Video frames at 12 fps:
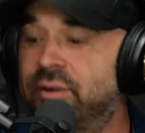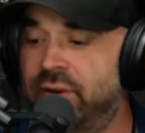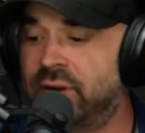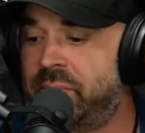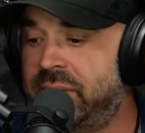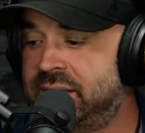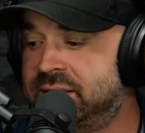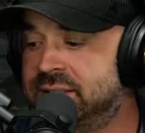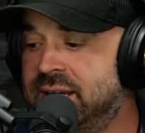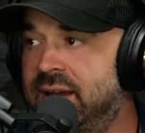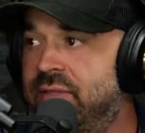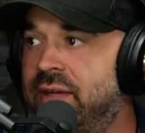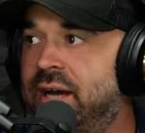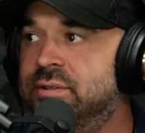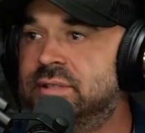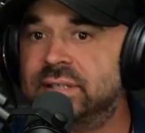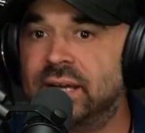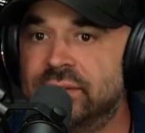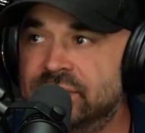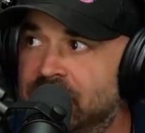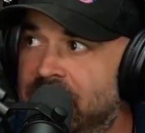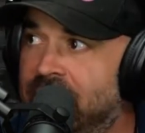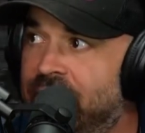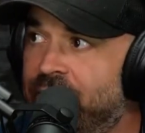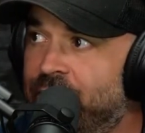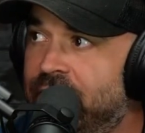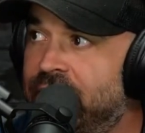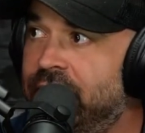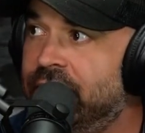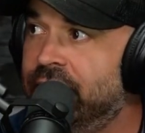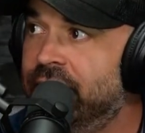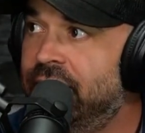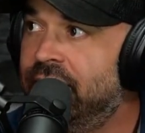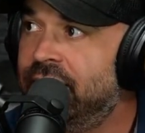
You're going to pay this guy $1,000 a month for a year